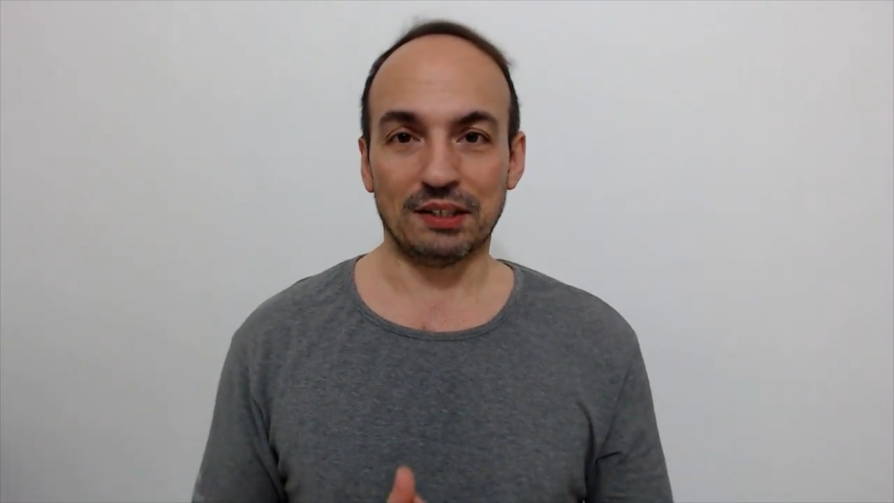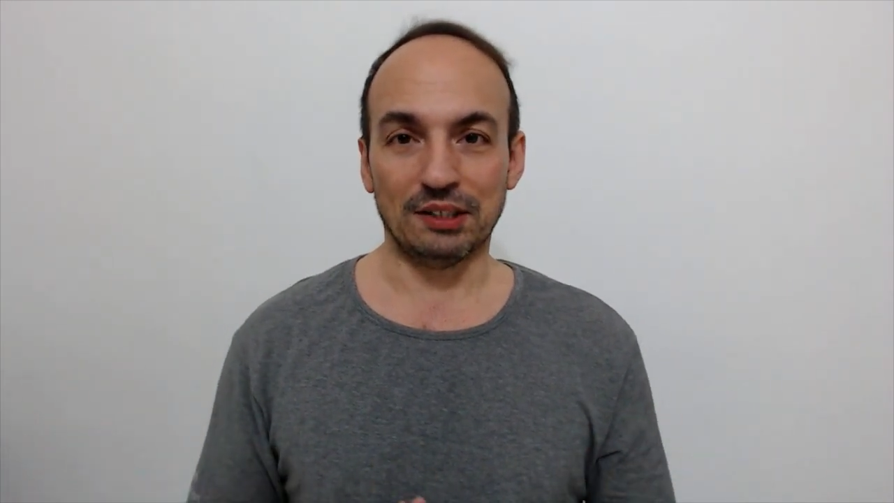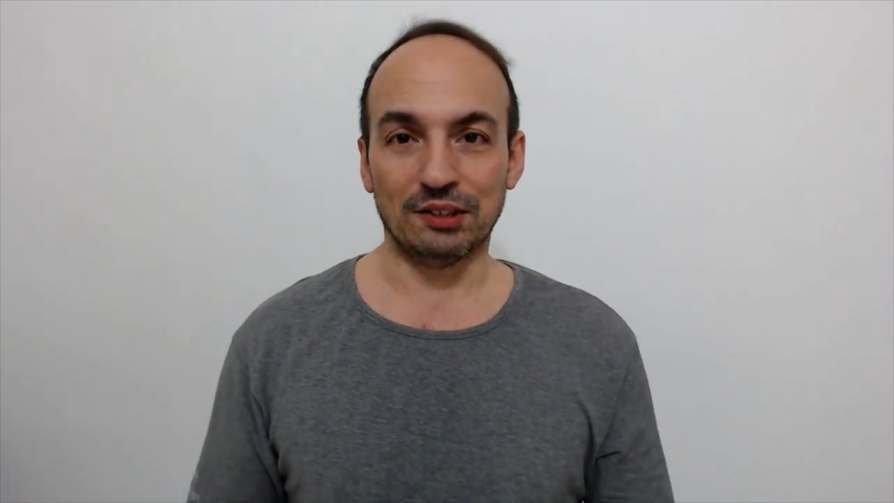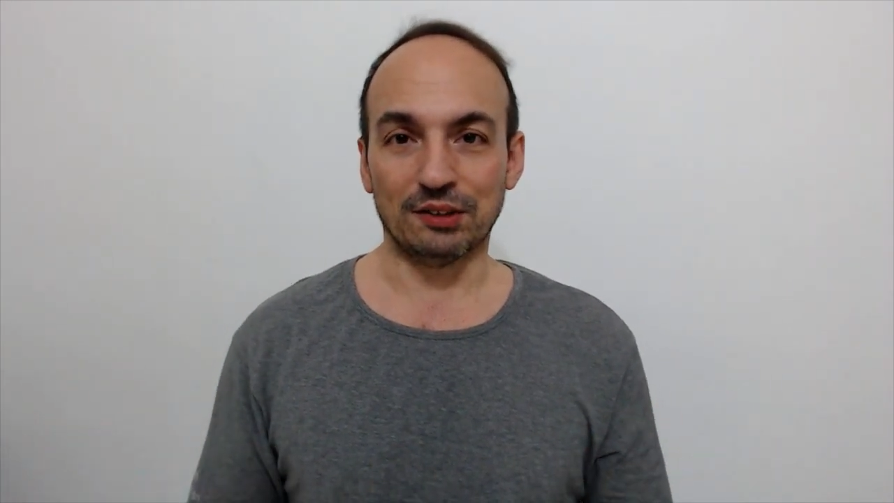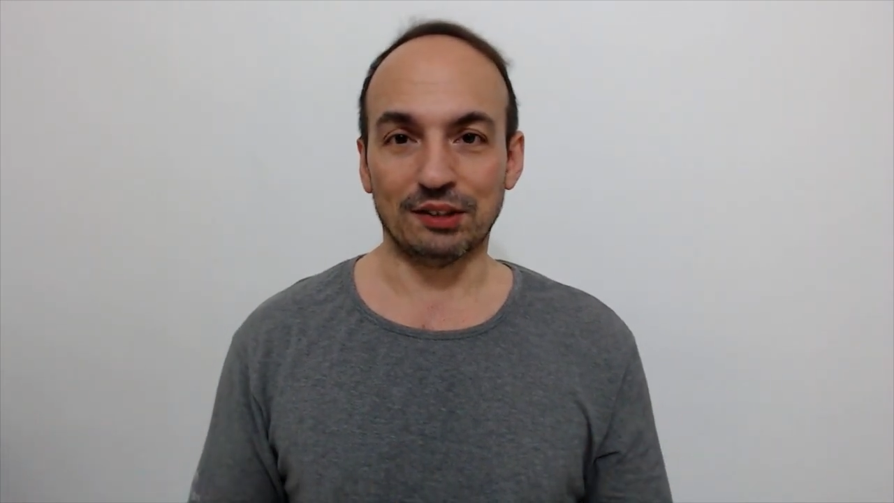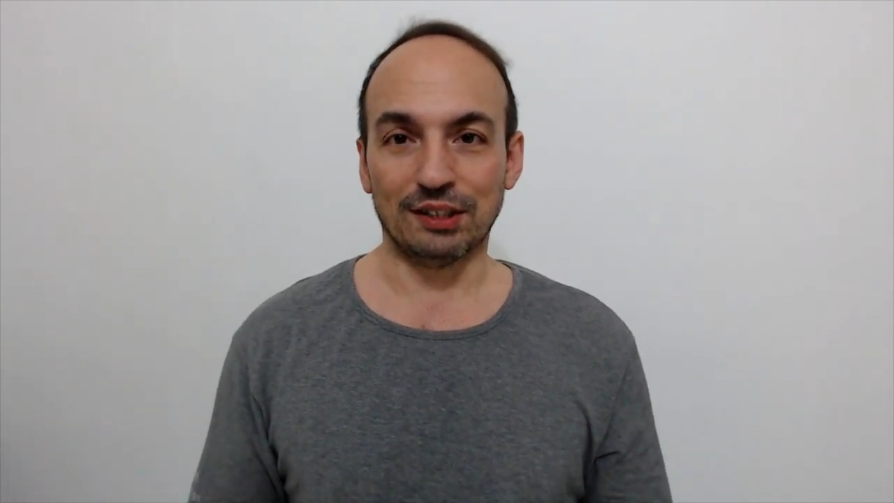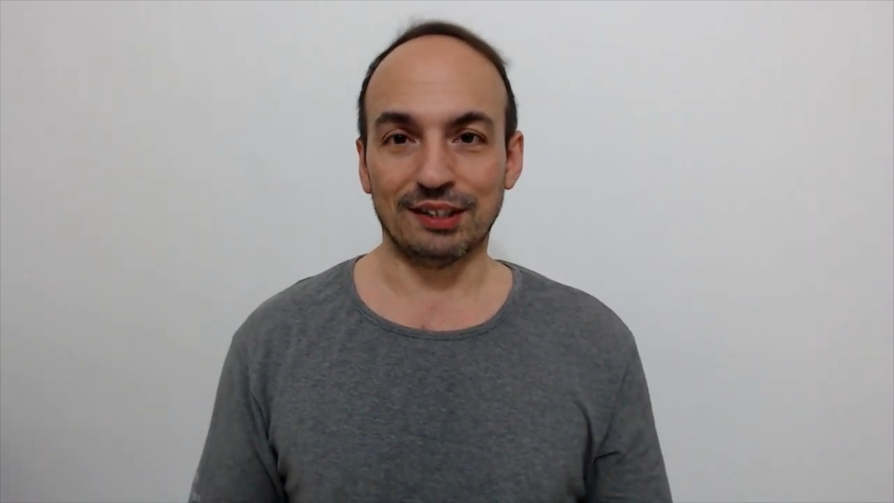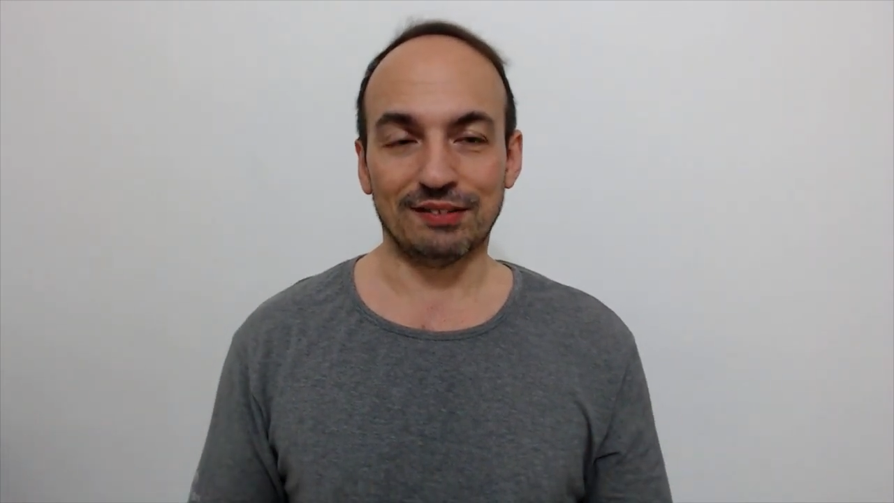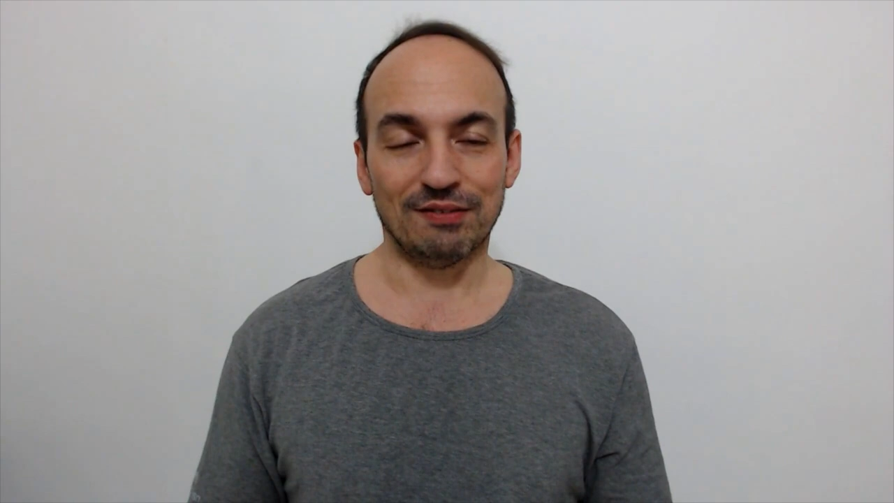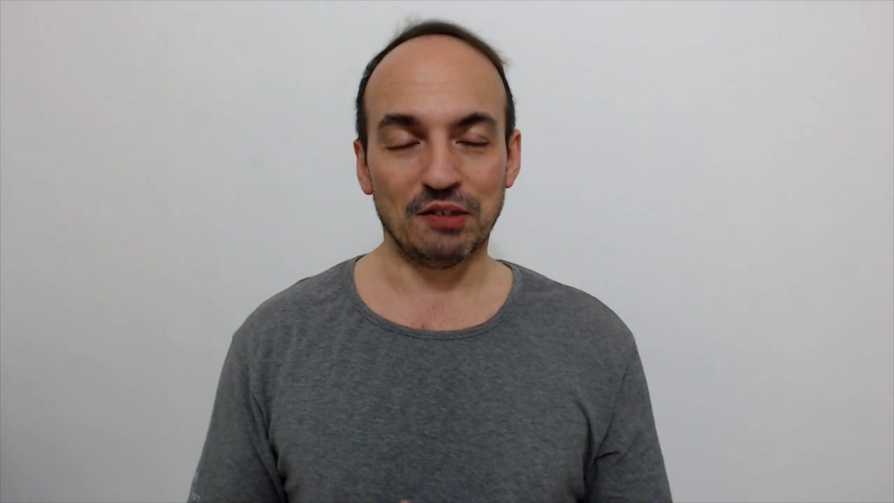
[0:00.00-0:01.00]
into the
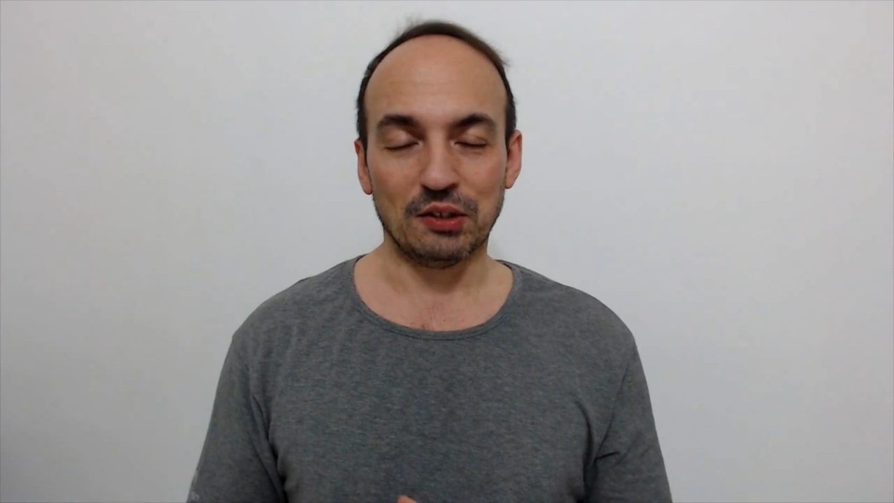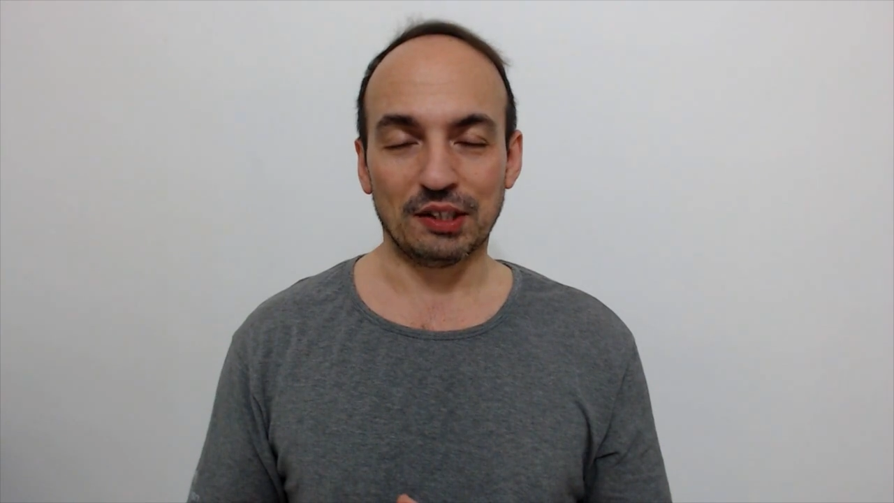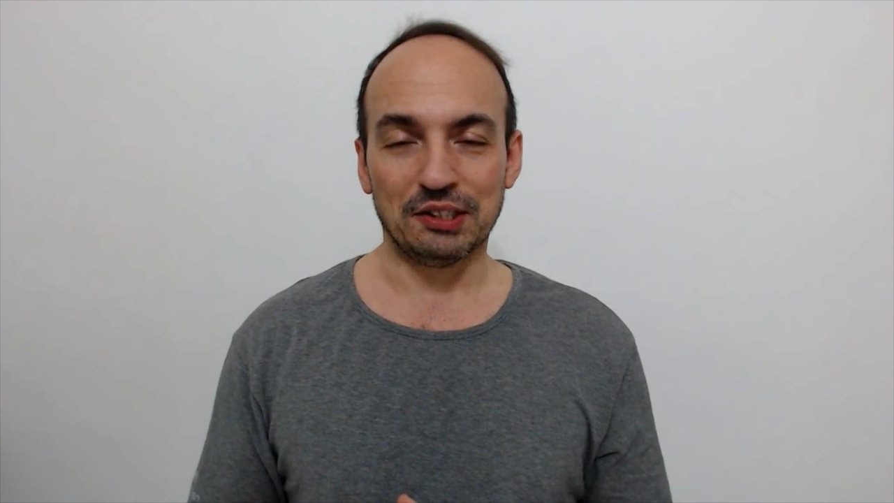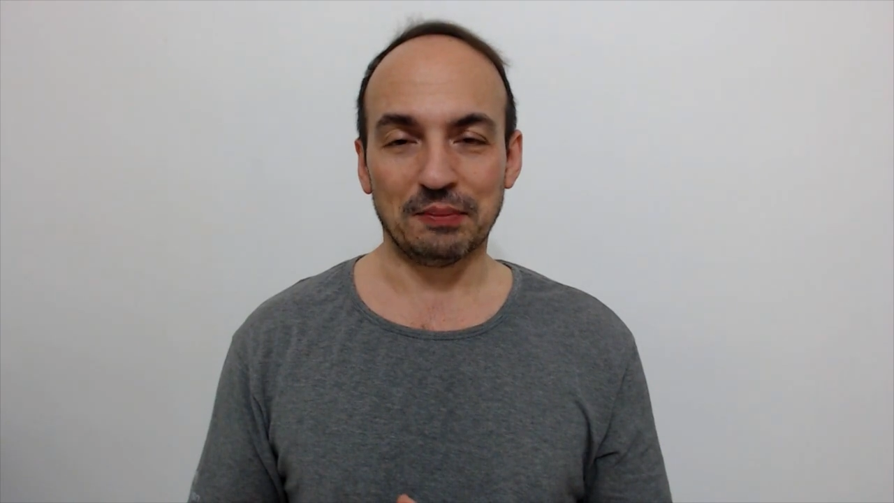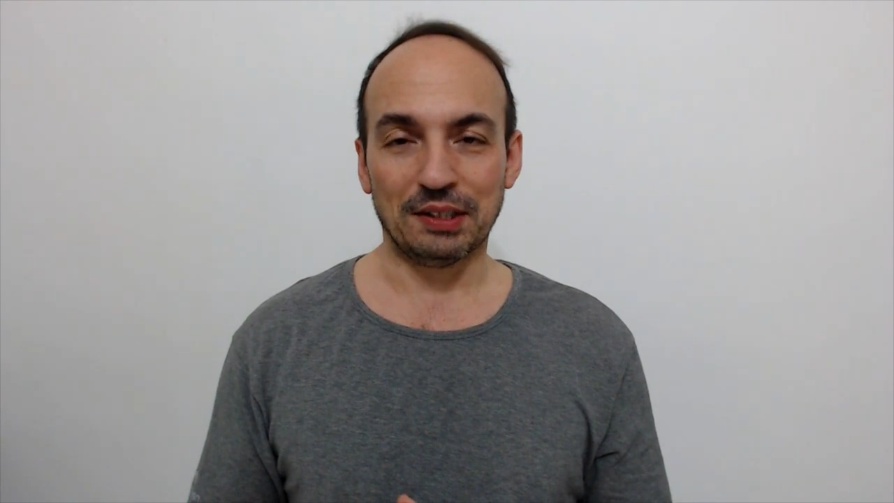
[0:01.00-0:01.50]
video recipe.